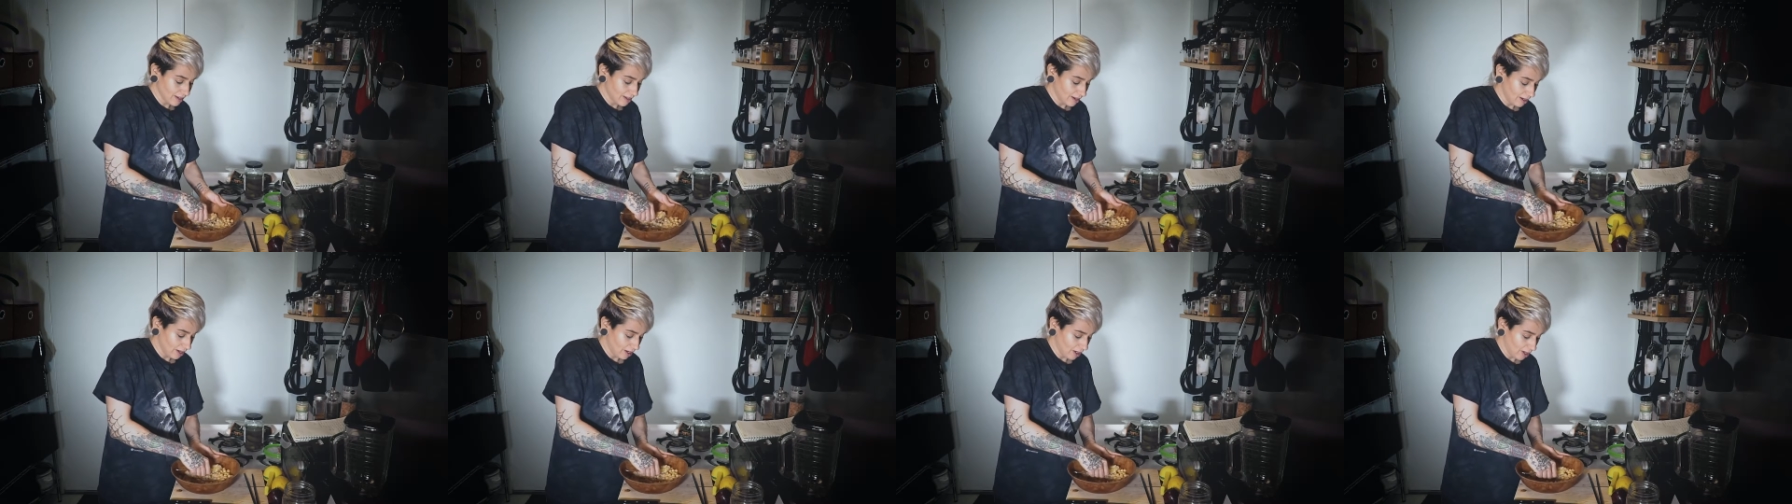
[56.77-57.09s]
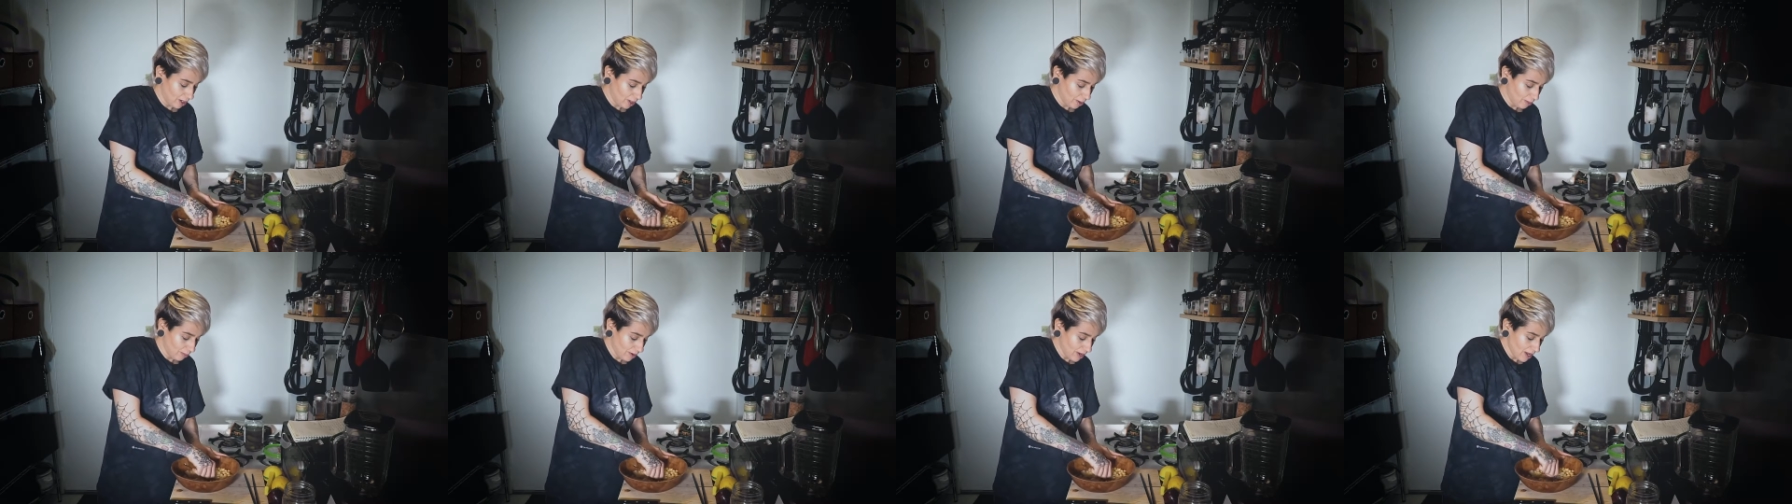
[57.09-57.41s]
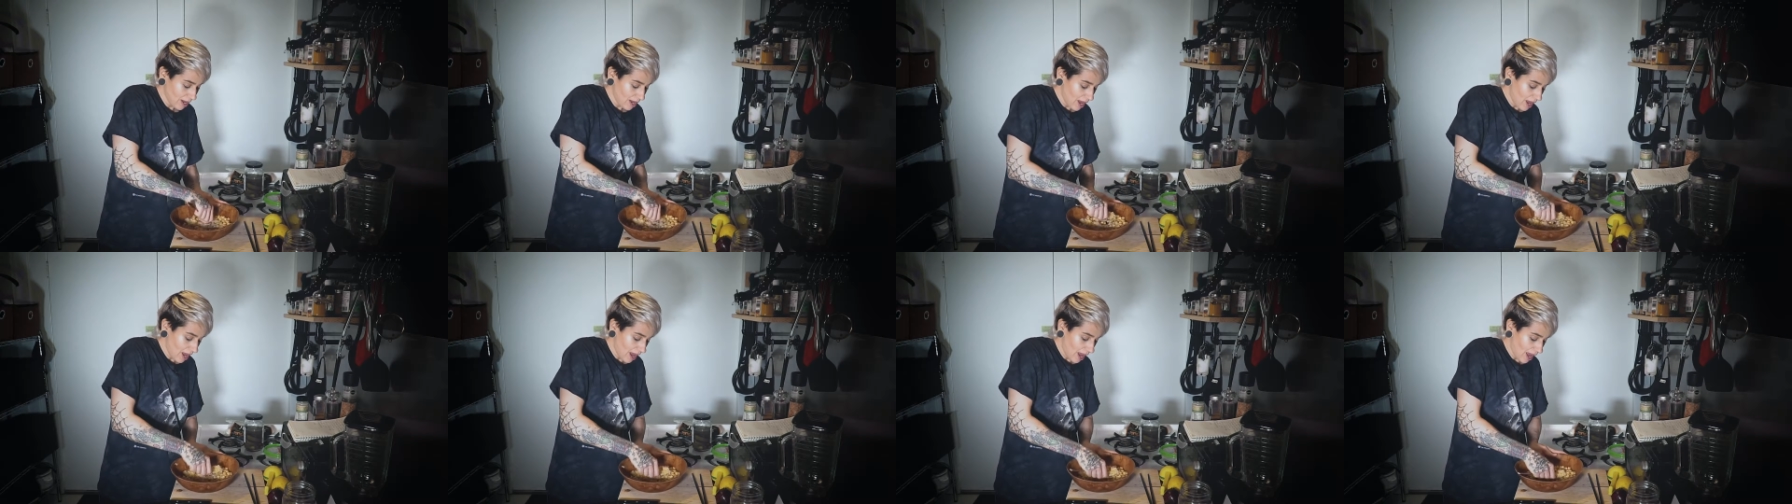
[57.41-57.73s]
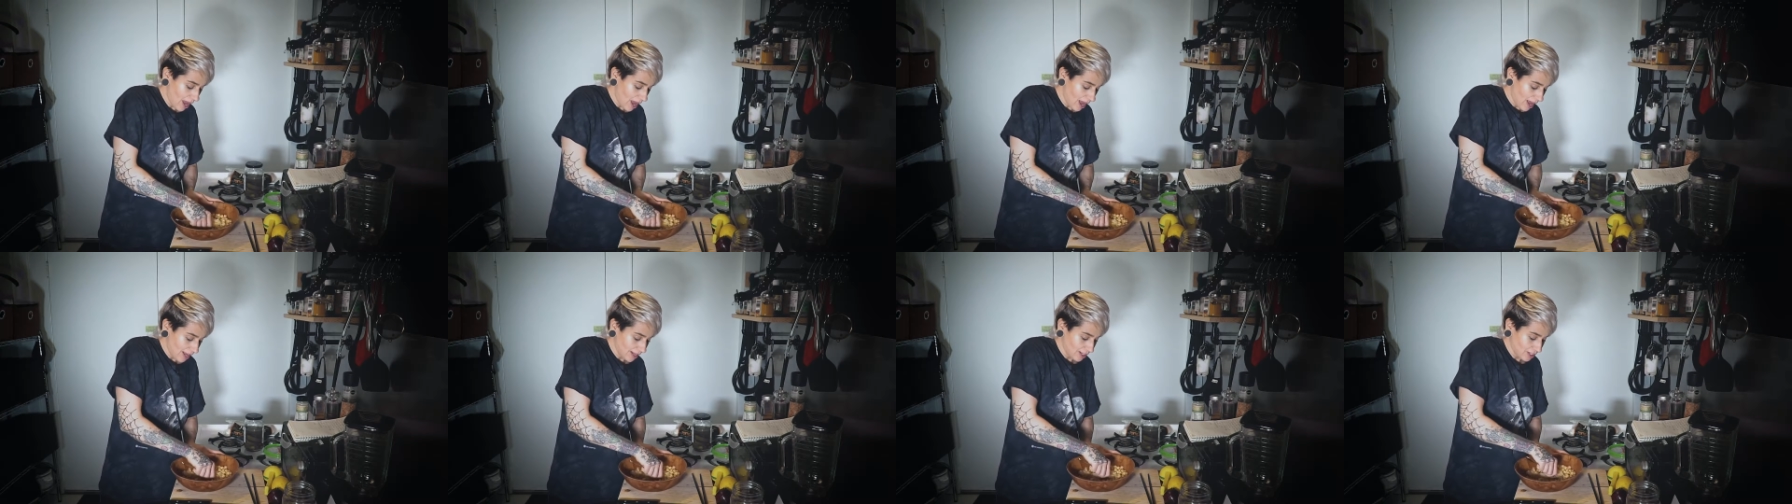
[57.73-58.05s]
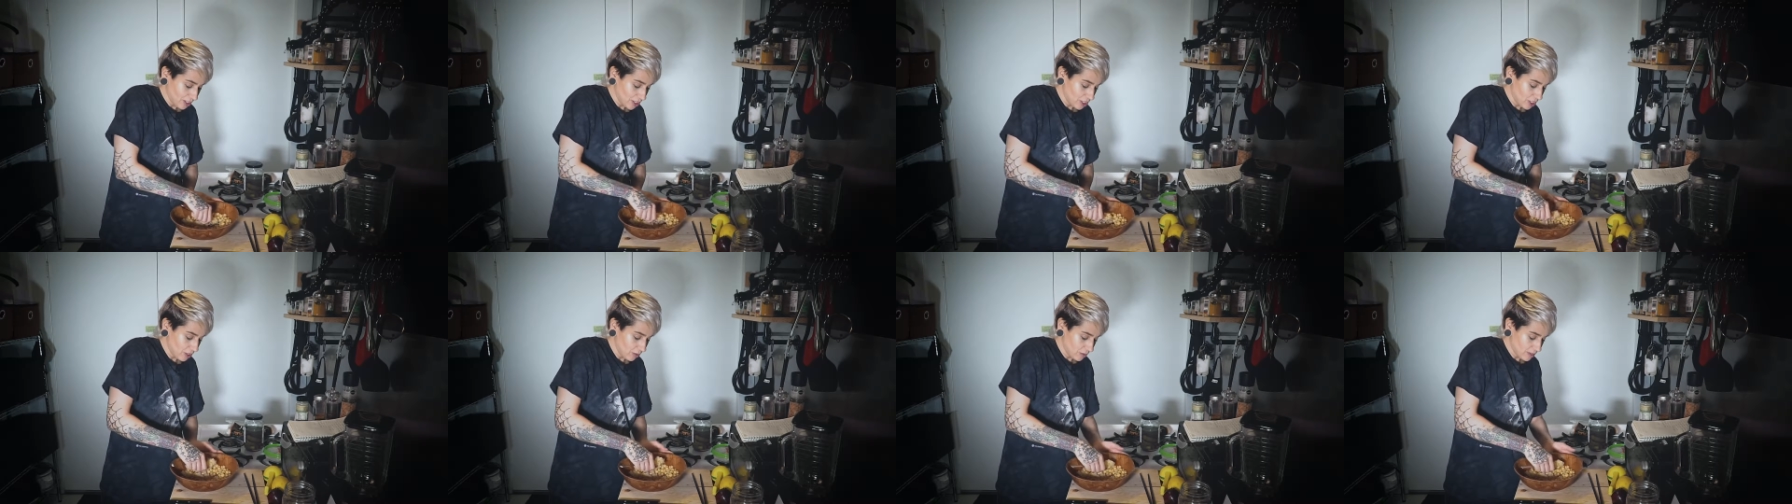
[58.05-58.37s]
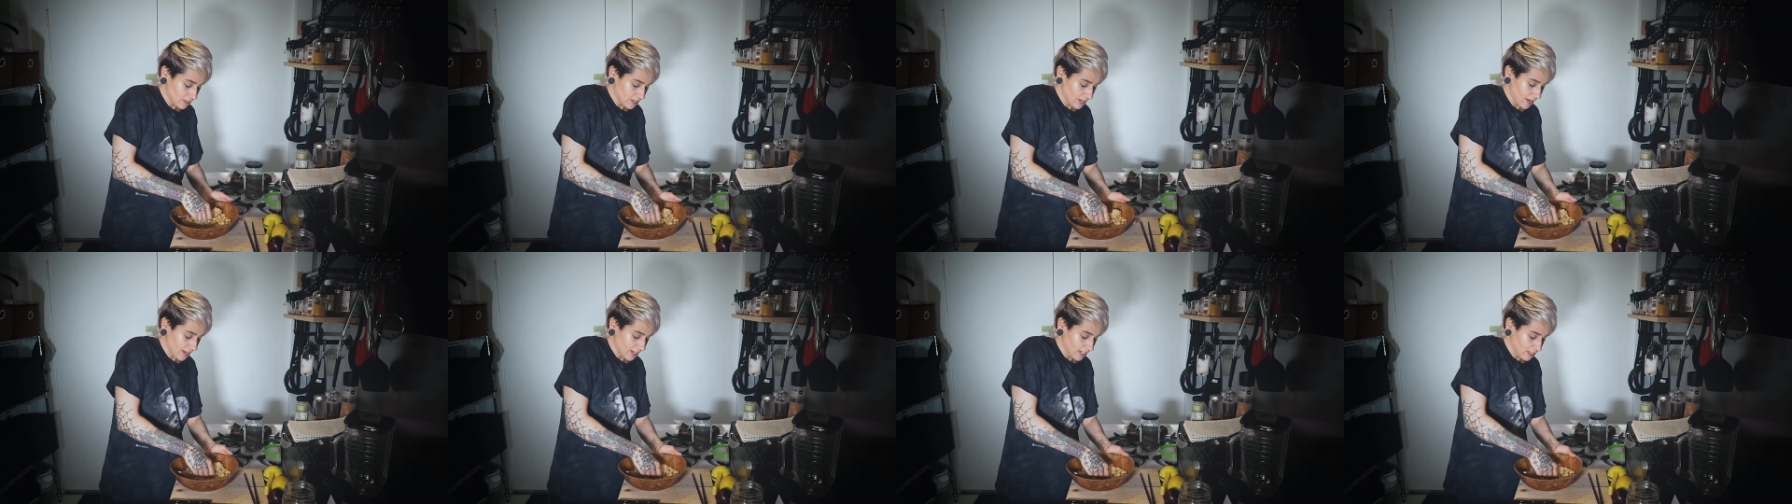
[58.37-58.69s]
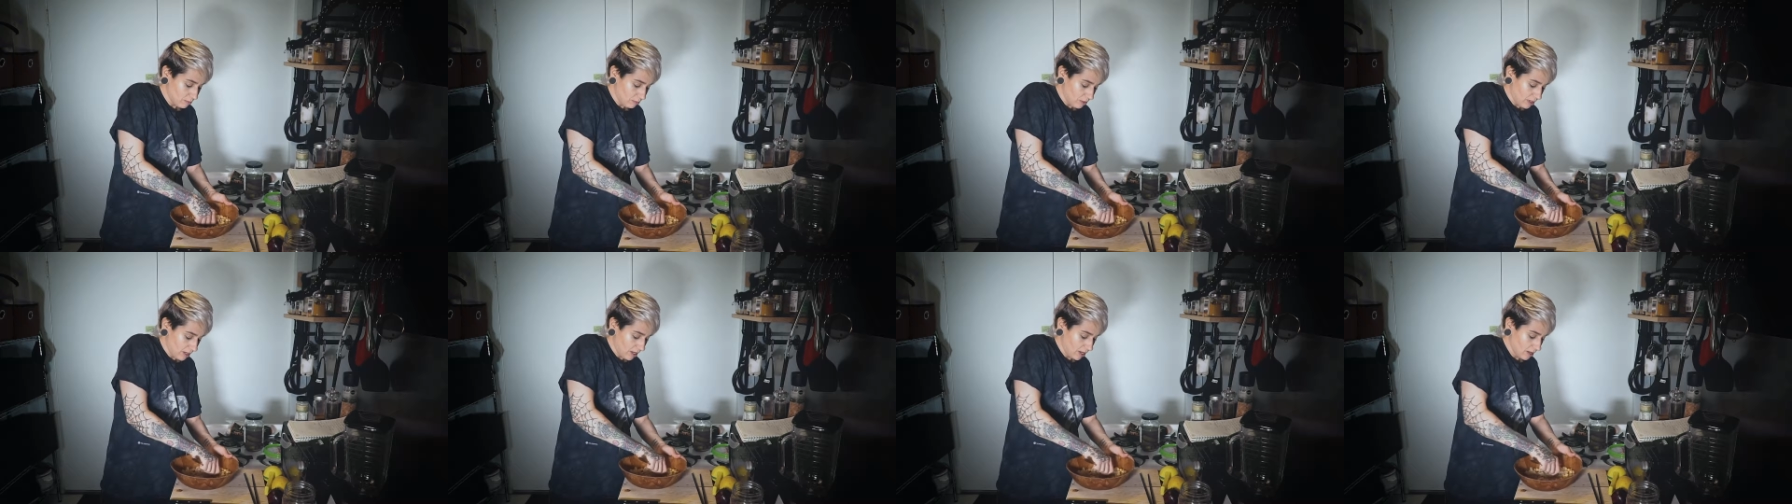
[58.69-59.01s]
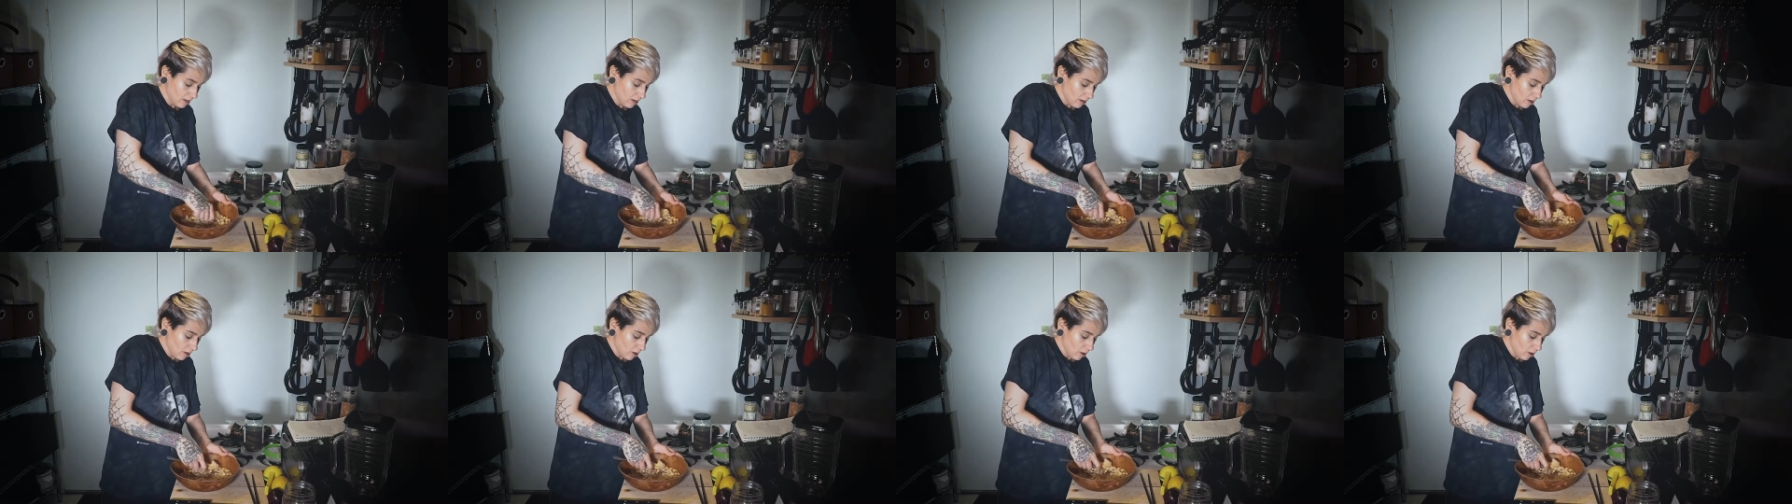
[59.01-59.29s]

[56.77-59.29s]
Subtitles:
And she was saying to me,